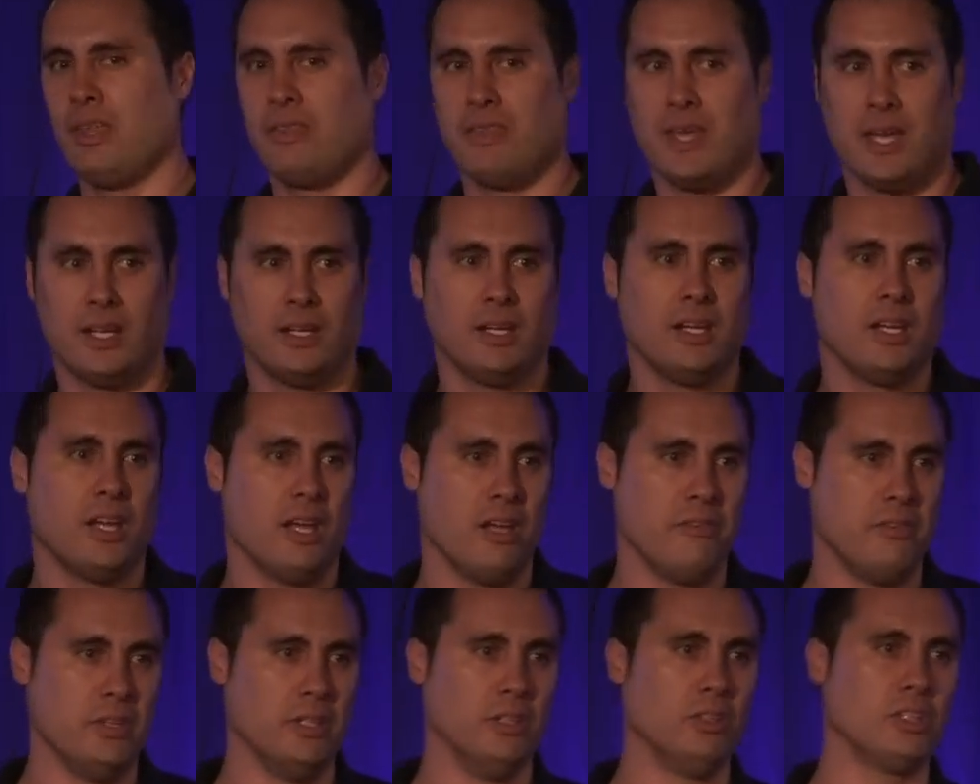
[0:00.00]
that
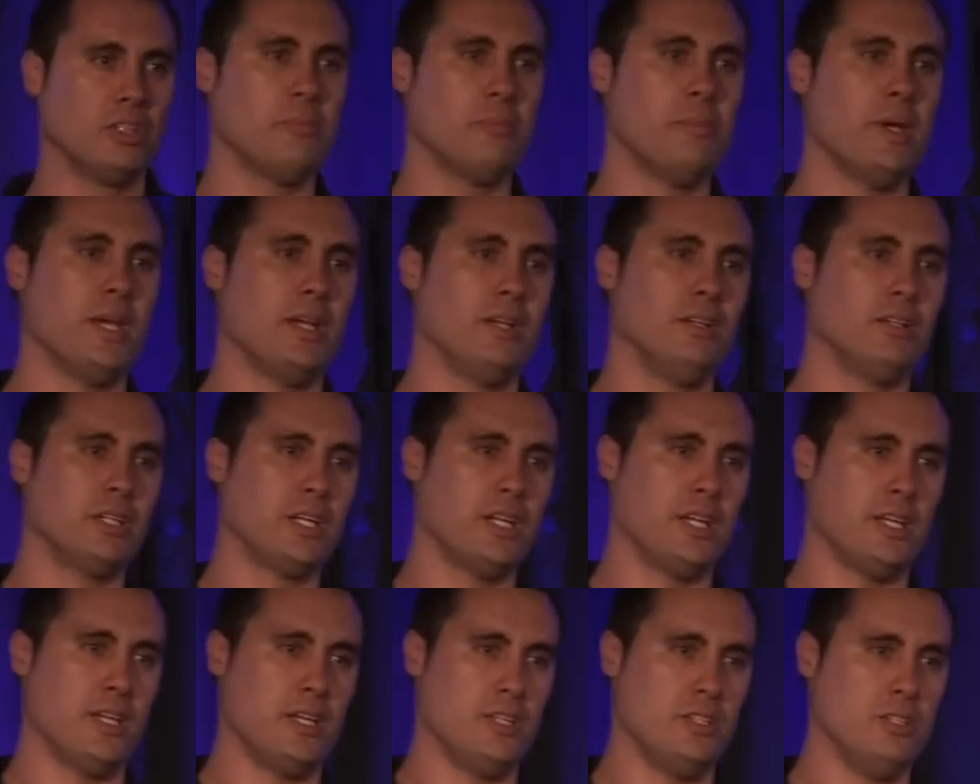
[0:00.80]
if you at
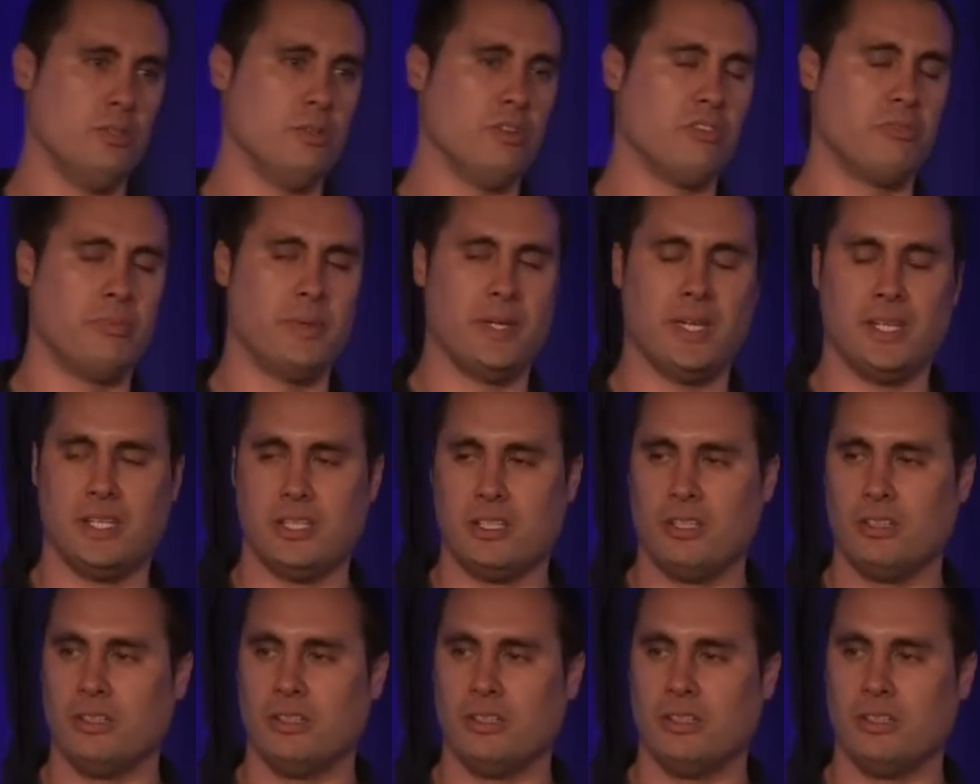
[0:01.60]
UFB and